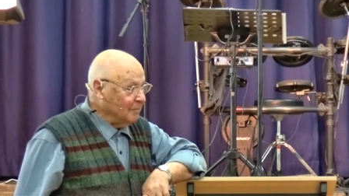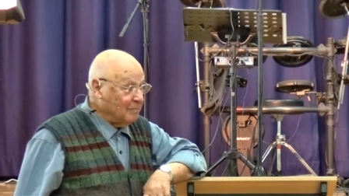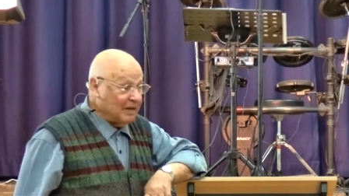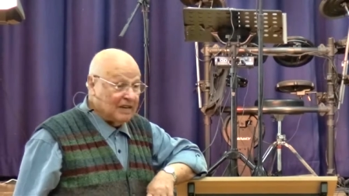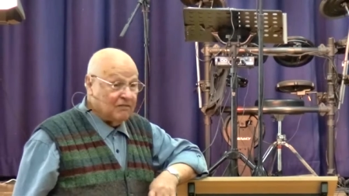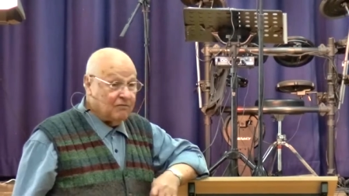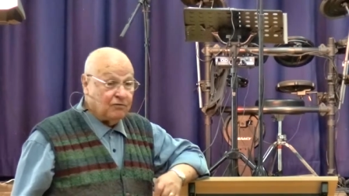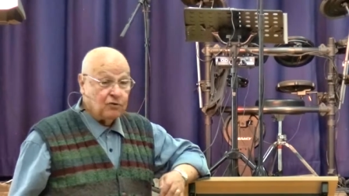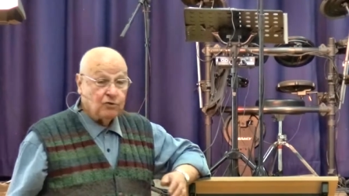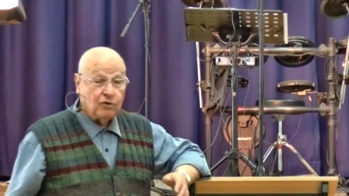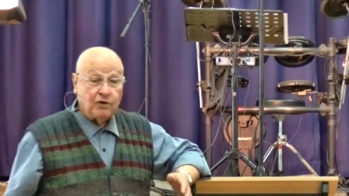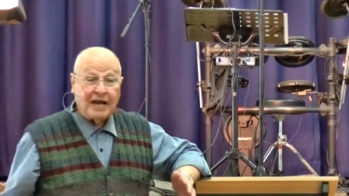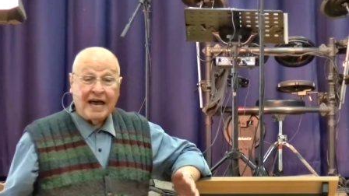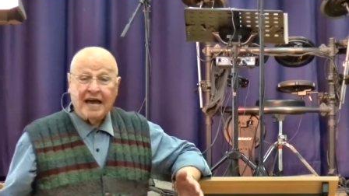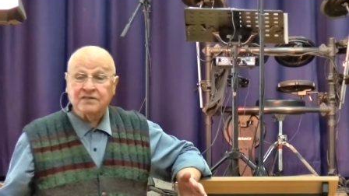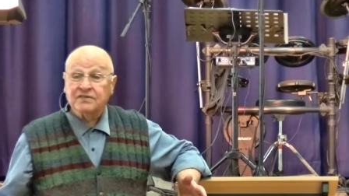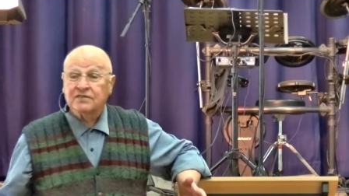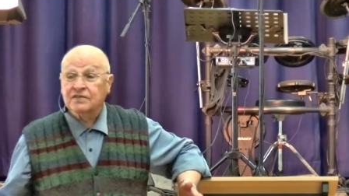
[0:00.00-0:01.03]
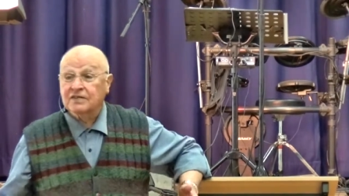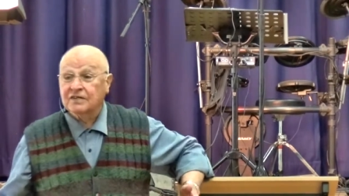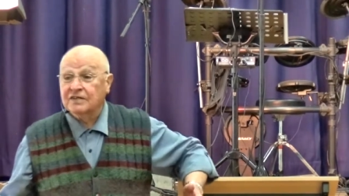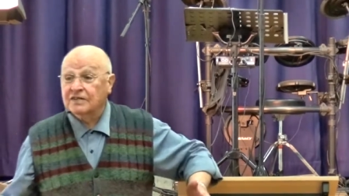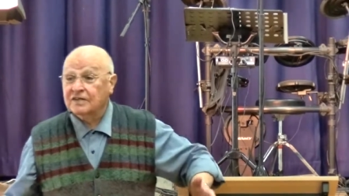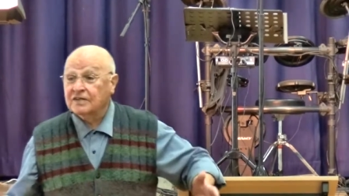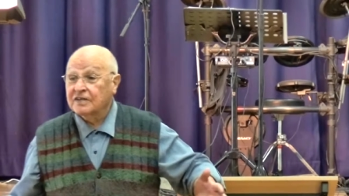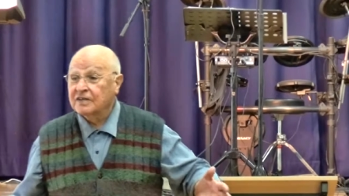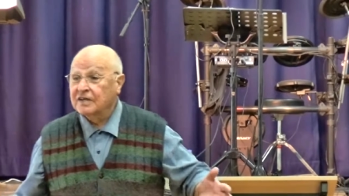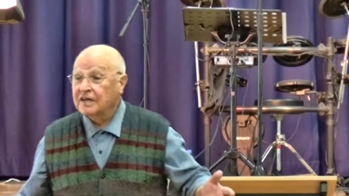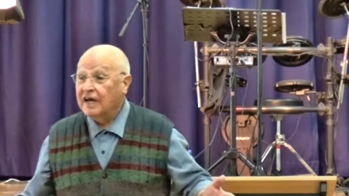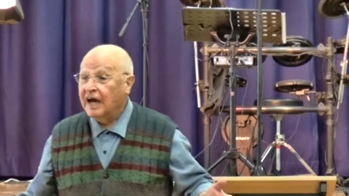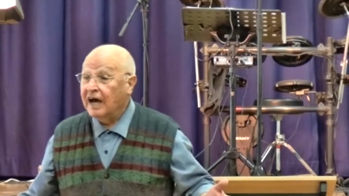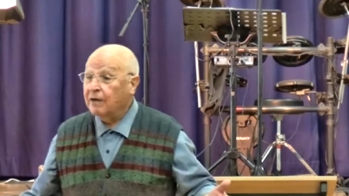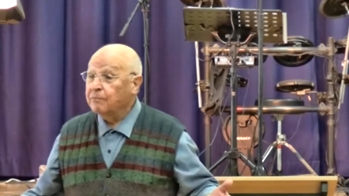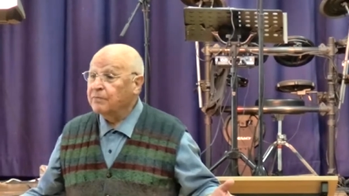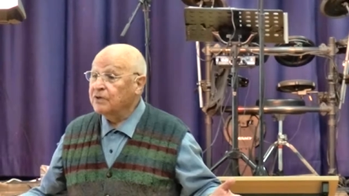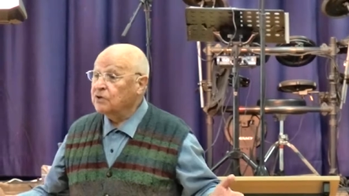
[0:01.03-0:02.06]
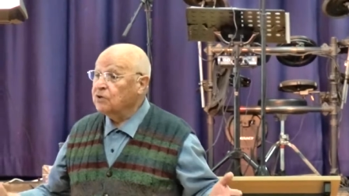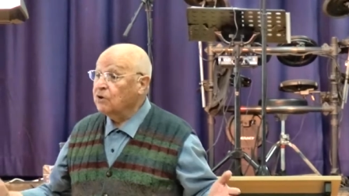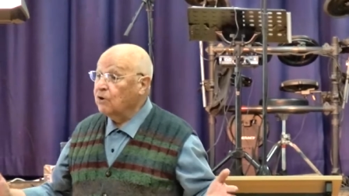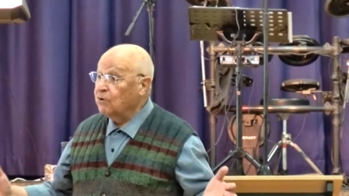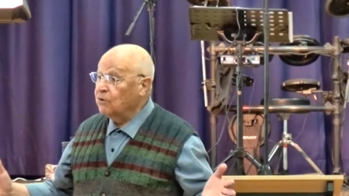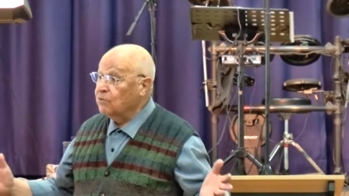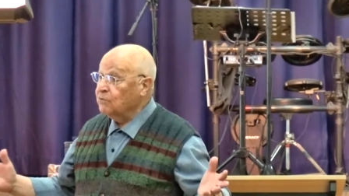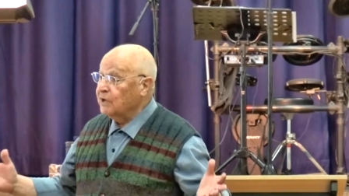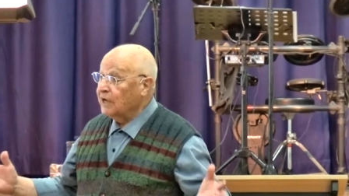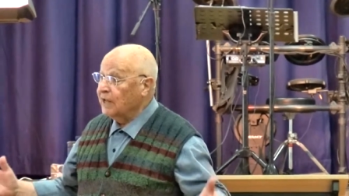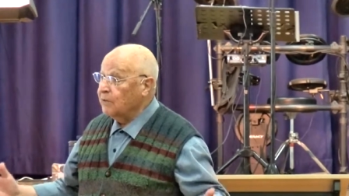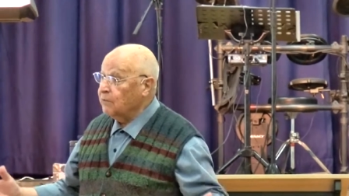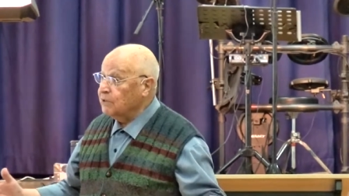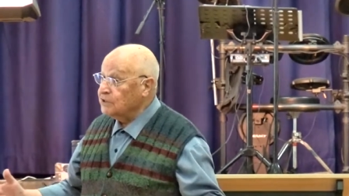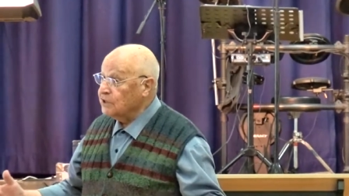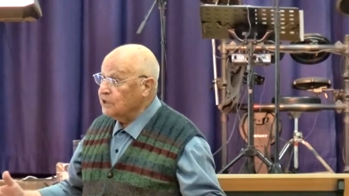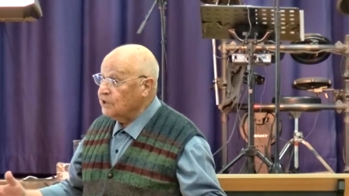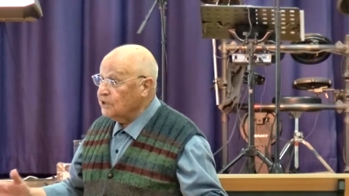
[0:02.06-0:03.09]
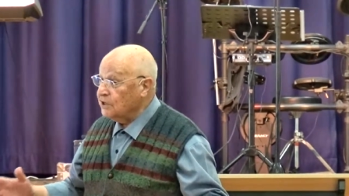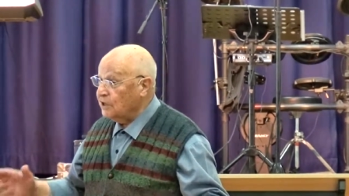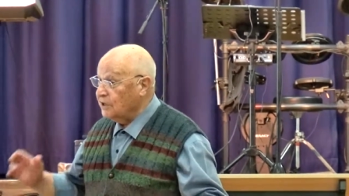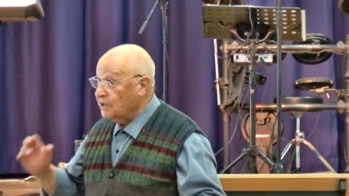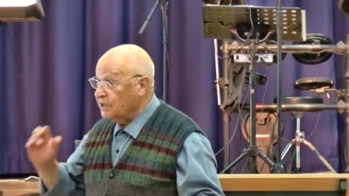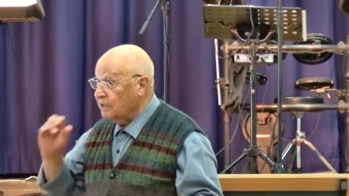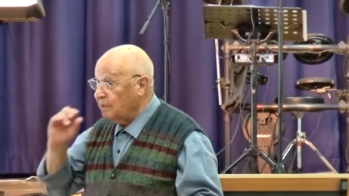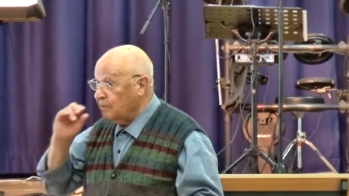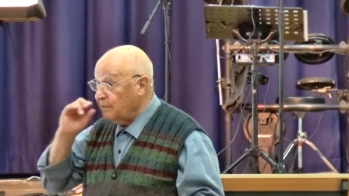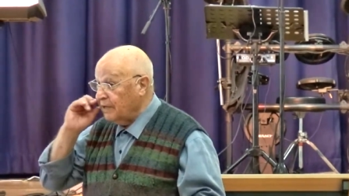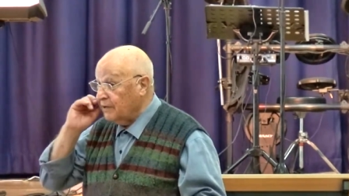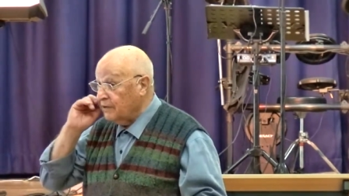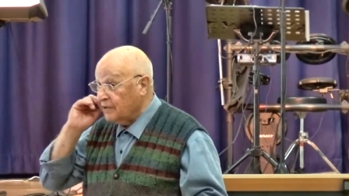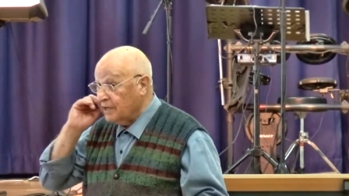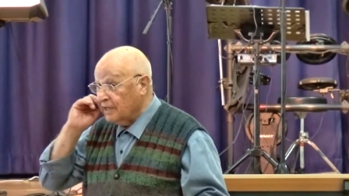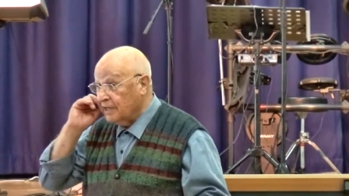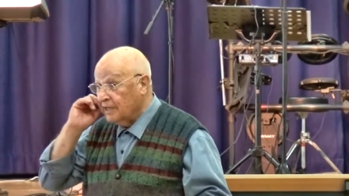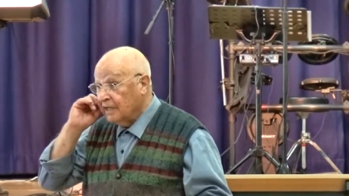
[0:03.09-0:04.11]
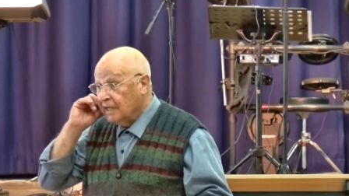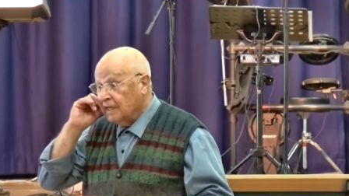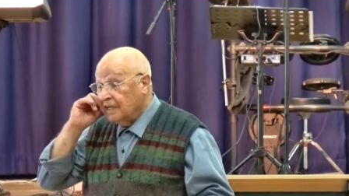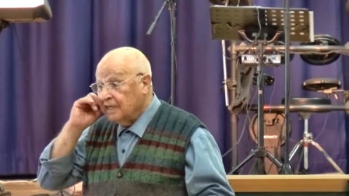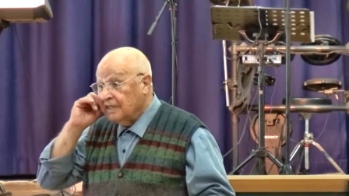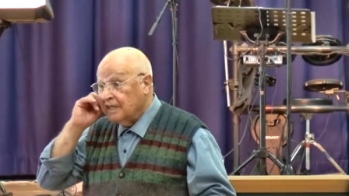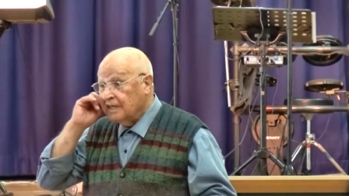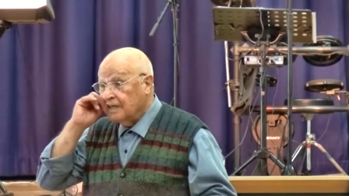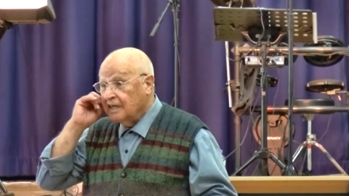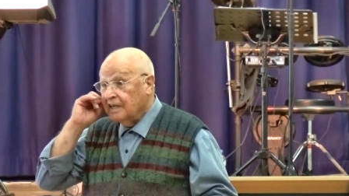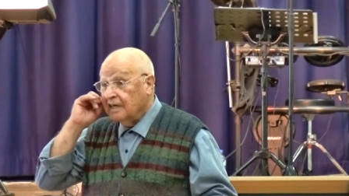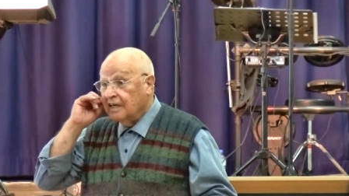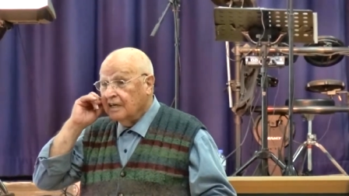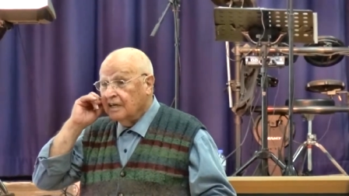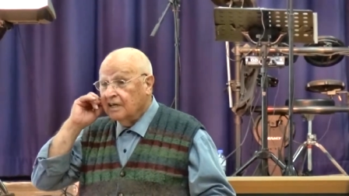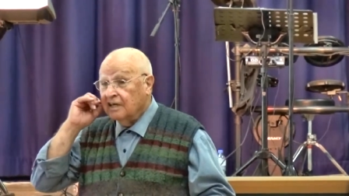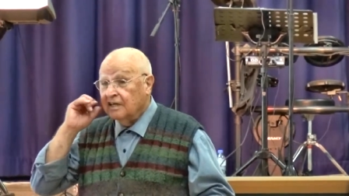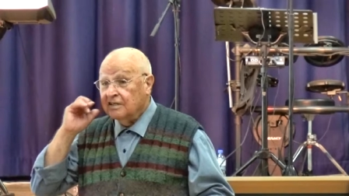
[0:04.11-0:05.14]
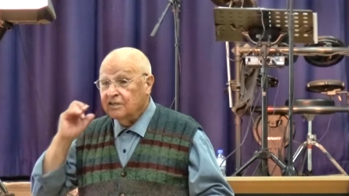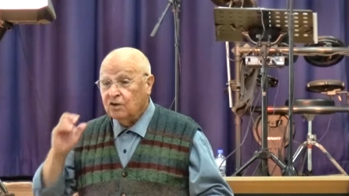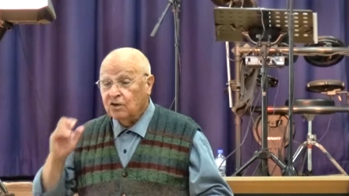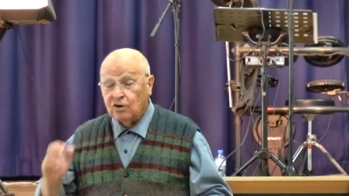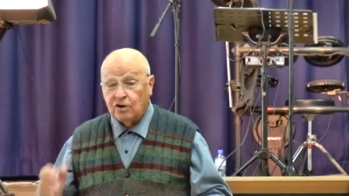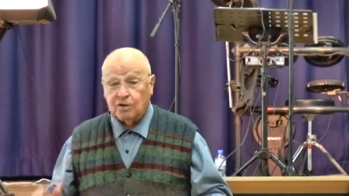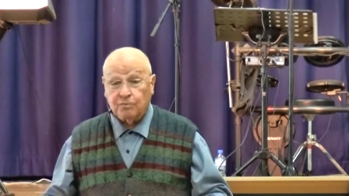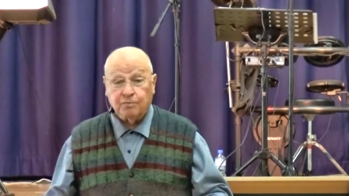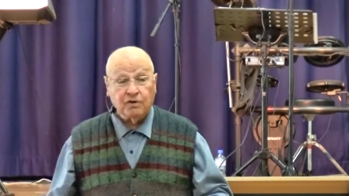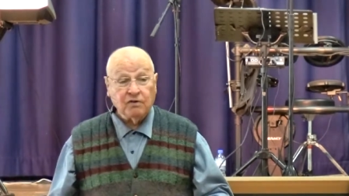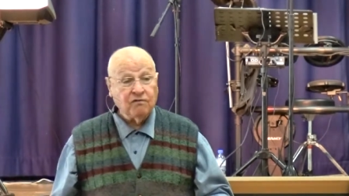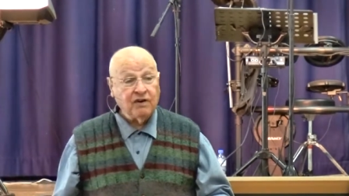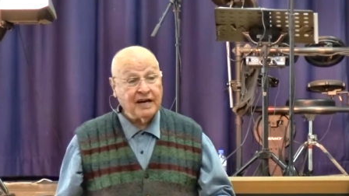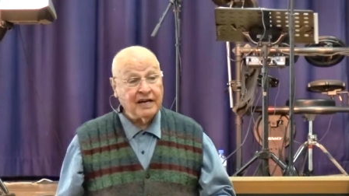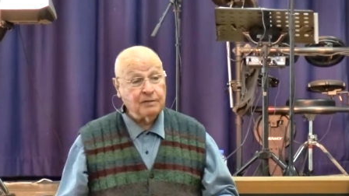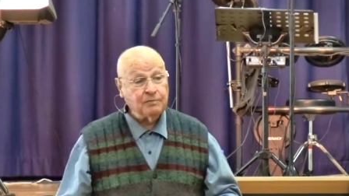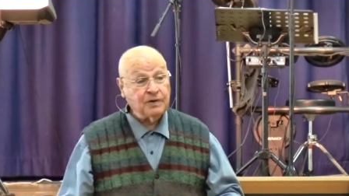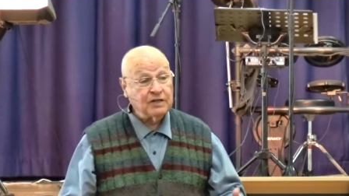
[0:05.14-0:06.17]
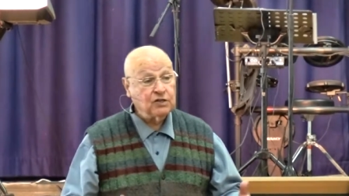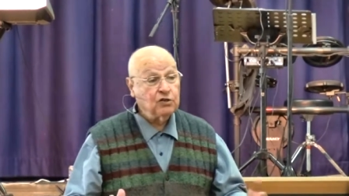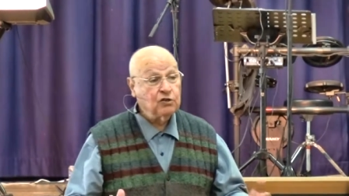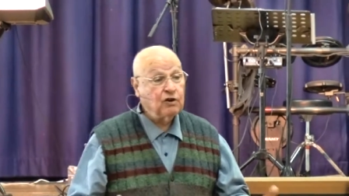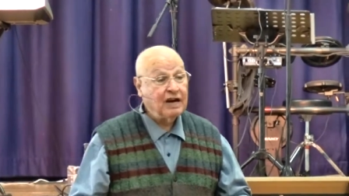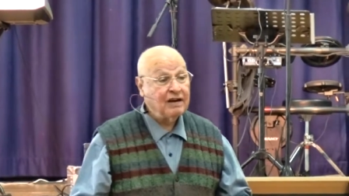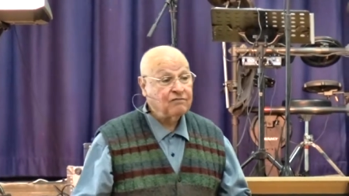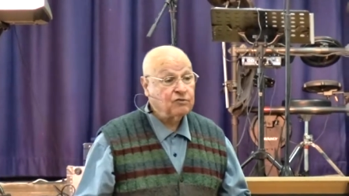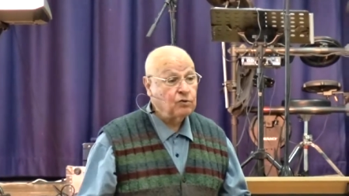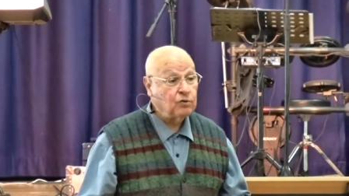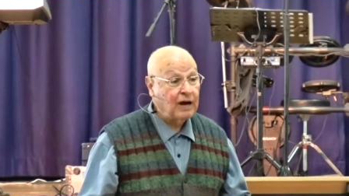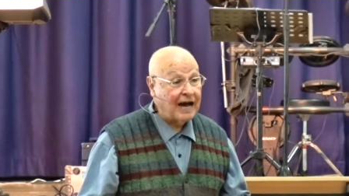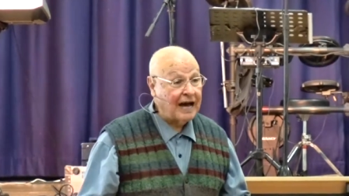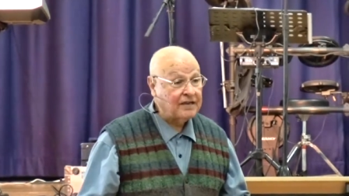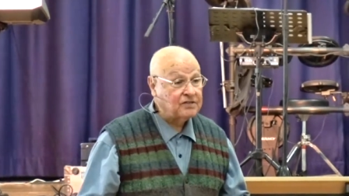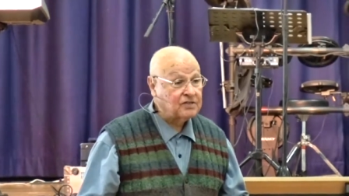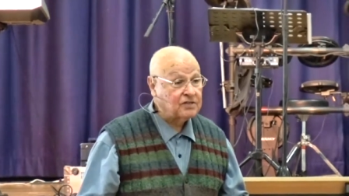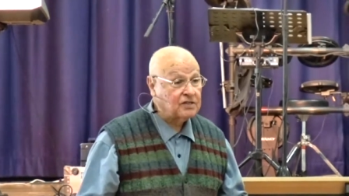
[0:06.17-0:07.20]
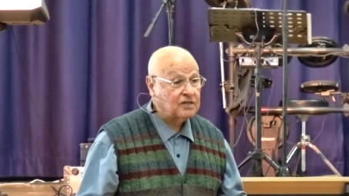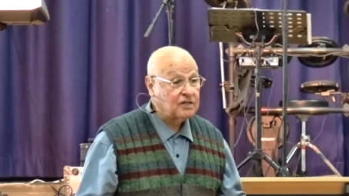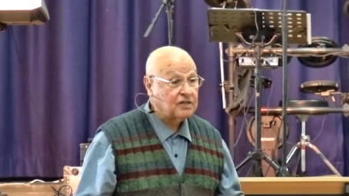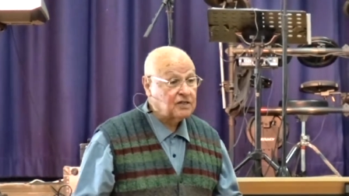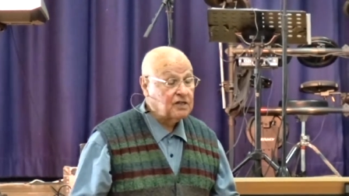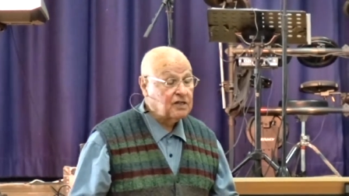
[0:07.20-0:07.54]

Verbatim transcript: But if you don't ask, I've been told while I was in, in America that the Lord provides, but you have to ask.